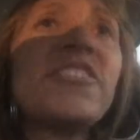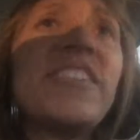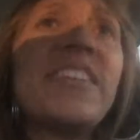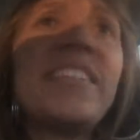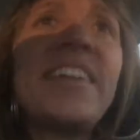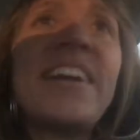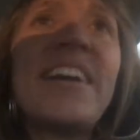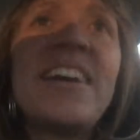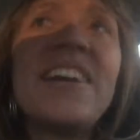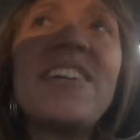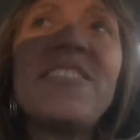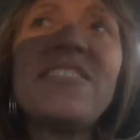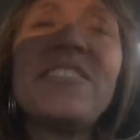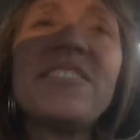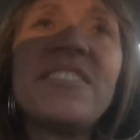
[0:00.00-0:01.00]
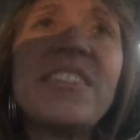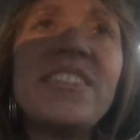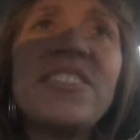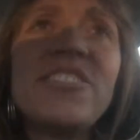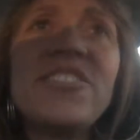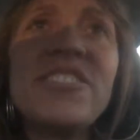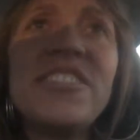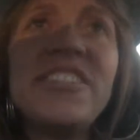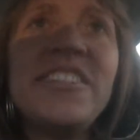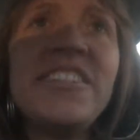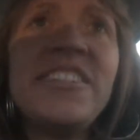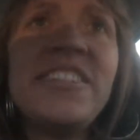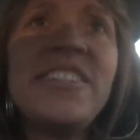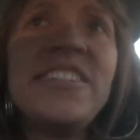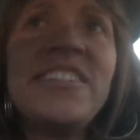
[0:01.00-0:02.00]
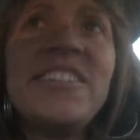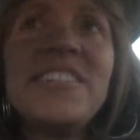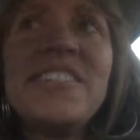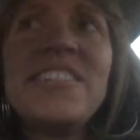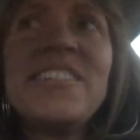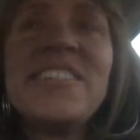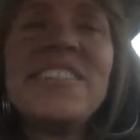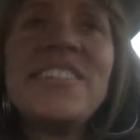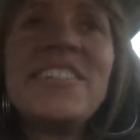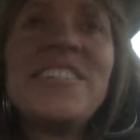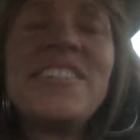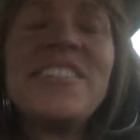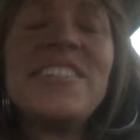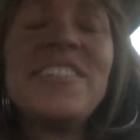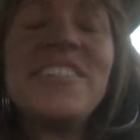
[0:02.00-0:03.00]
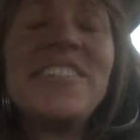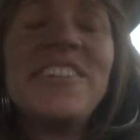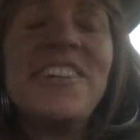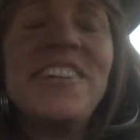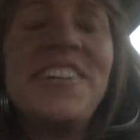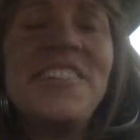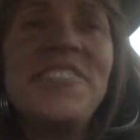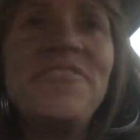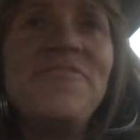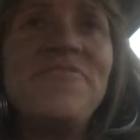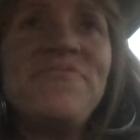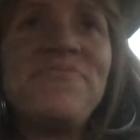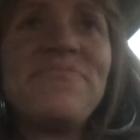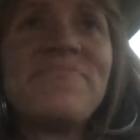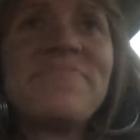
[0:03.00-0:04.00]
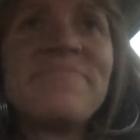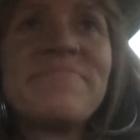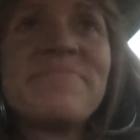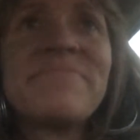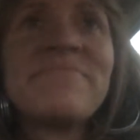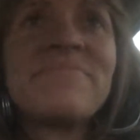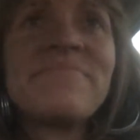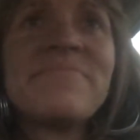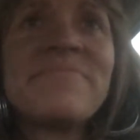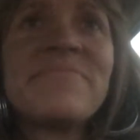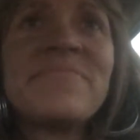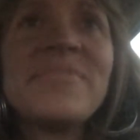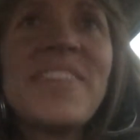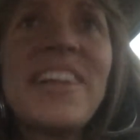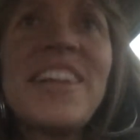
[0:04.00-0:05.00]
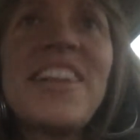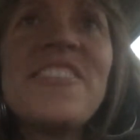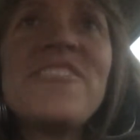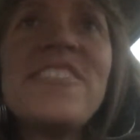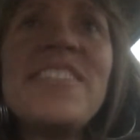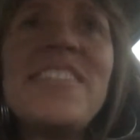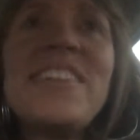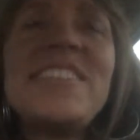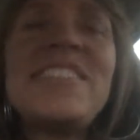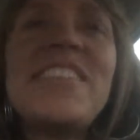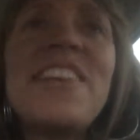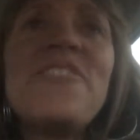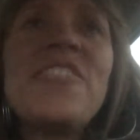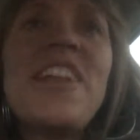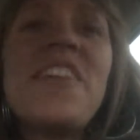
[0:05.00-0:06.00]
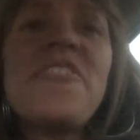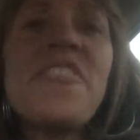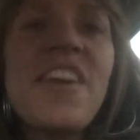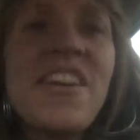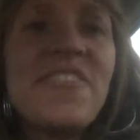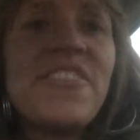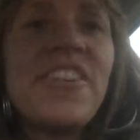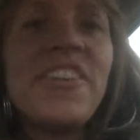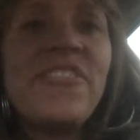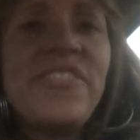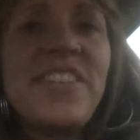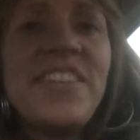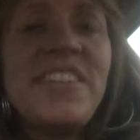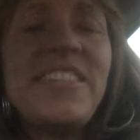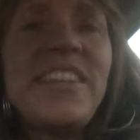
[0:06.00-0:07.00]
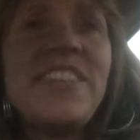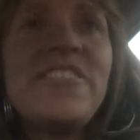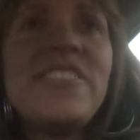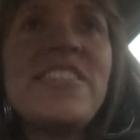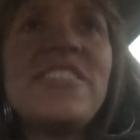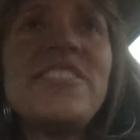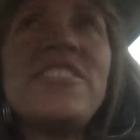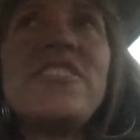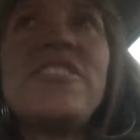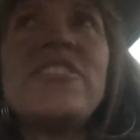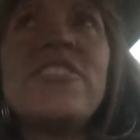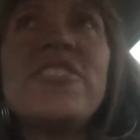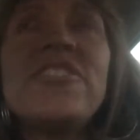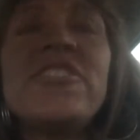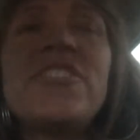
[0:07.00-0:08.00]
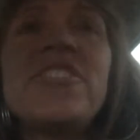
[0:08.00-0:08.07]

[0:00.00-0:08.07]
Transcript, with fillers: around the house. I was hungry. Um, and I realized whenever I'm grumpy, David is so